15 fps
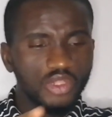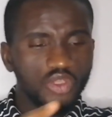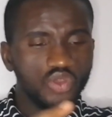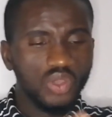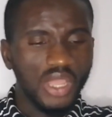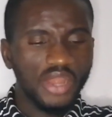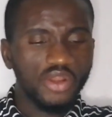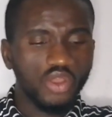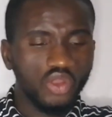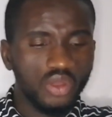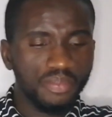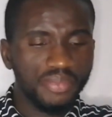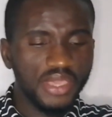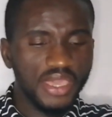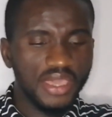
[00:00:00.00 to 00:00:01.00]
You cannot
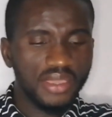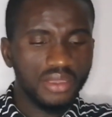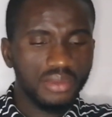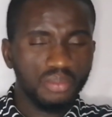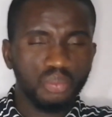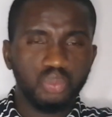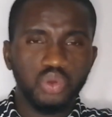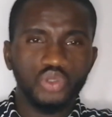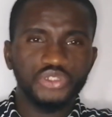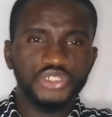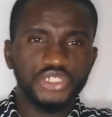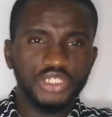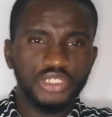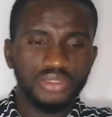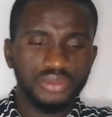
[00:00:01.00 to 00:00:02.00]
compare
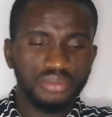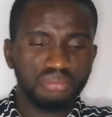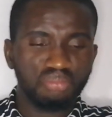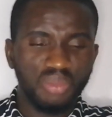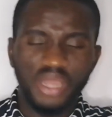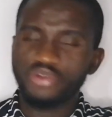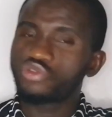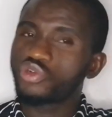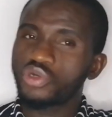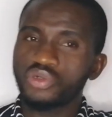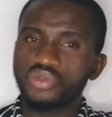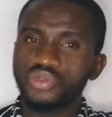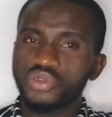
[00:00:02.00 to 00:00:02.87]
poultry manure